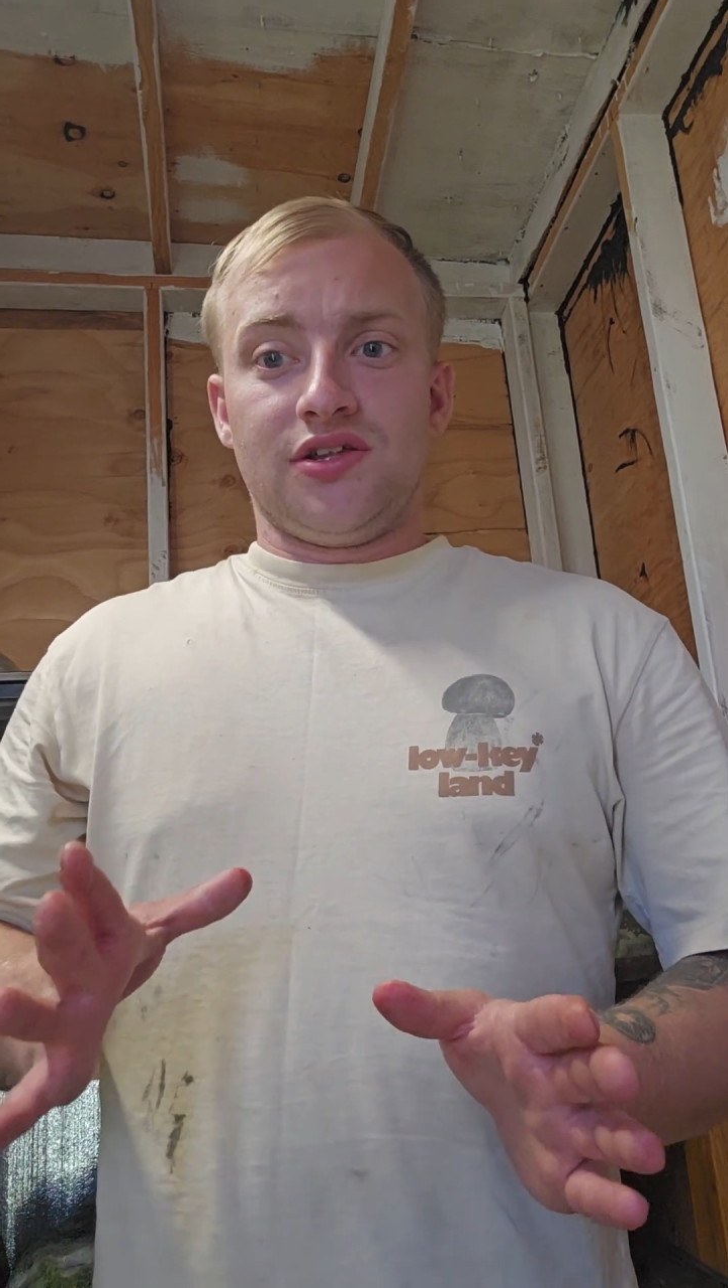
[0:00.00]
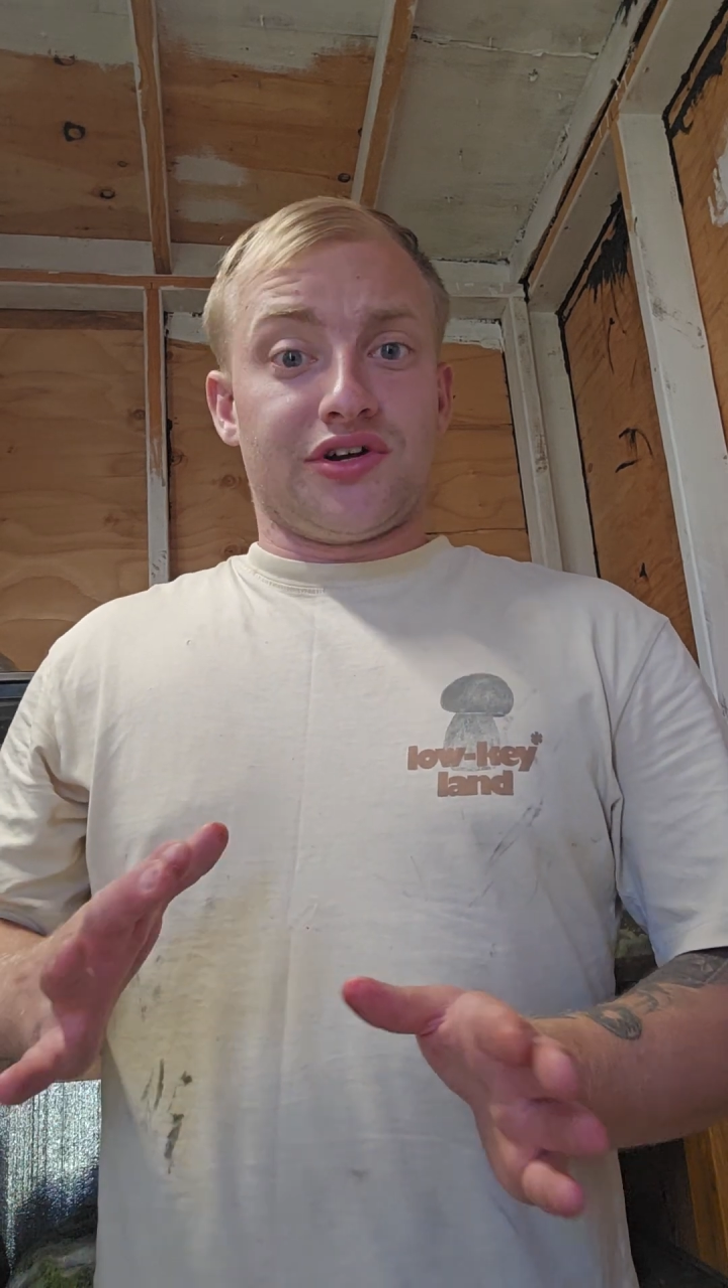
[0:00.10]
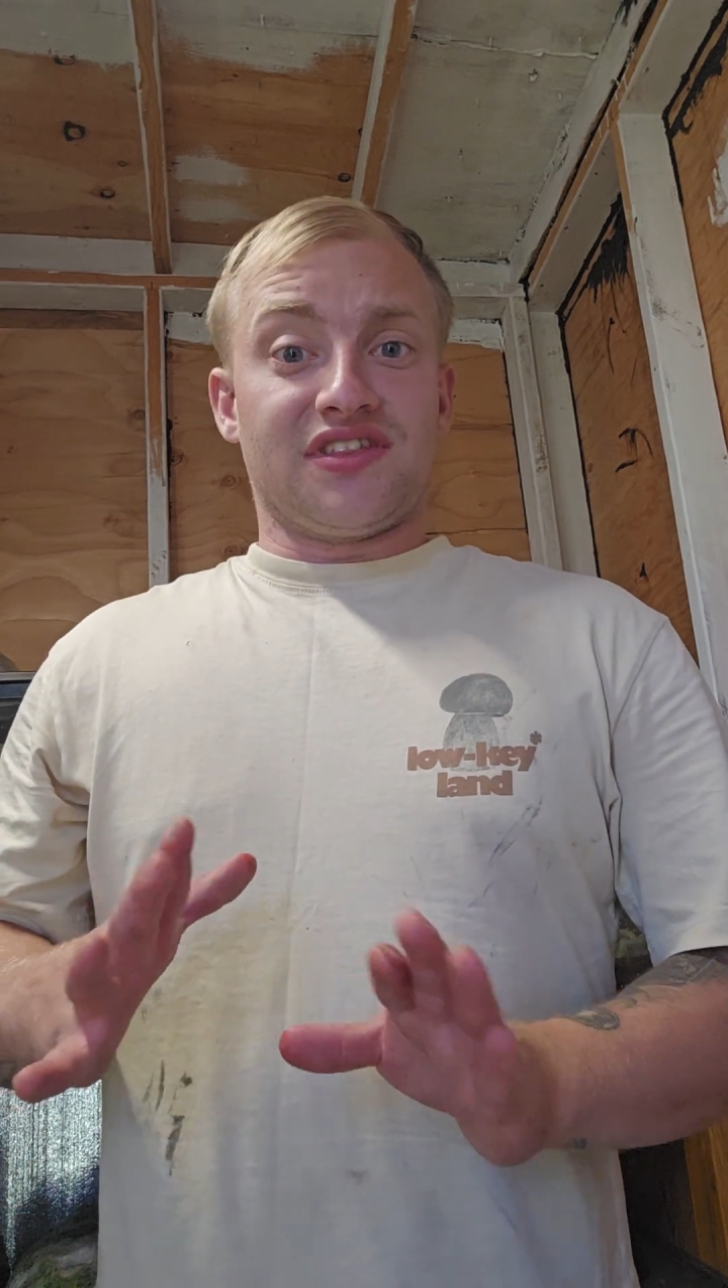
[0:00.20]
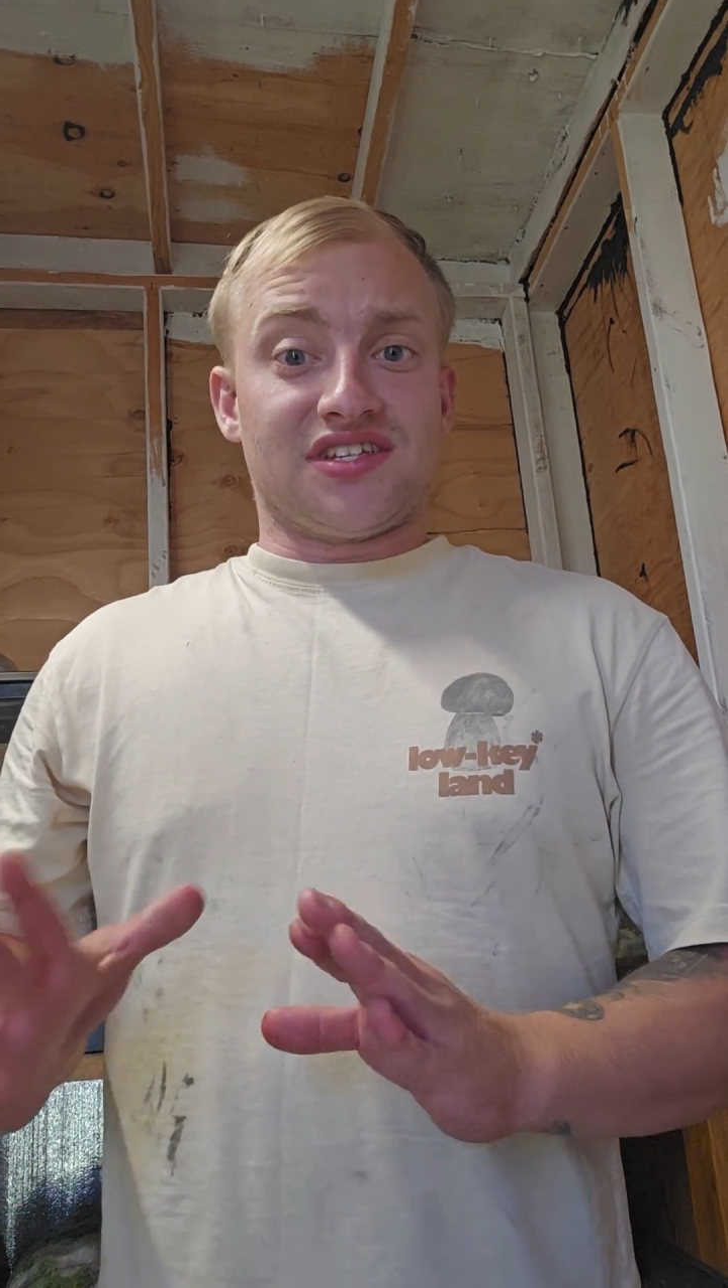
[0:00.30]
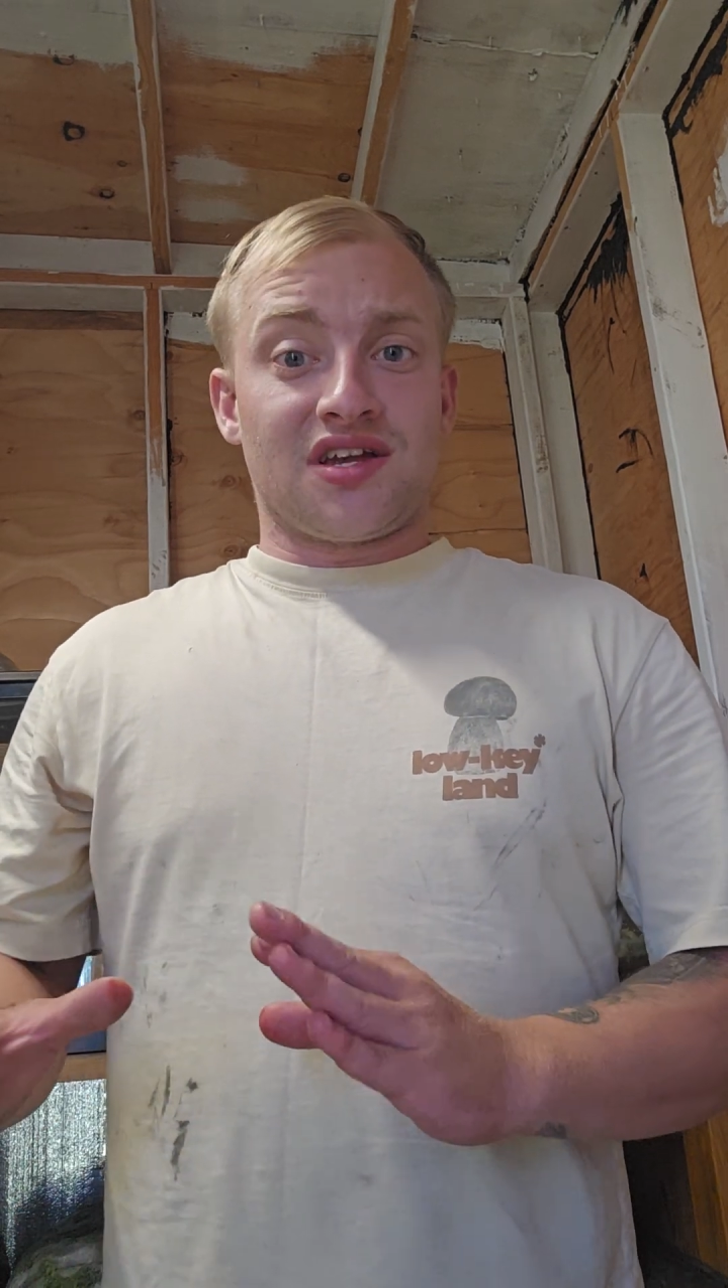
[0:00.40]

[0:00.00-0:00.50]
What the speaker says: during the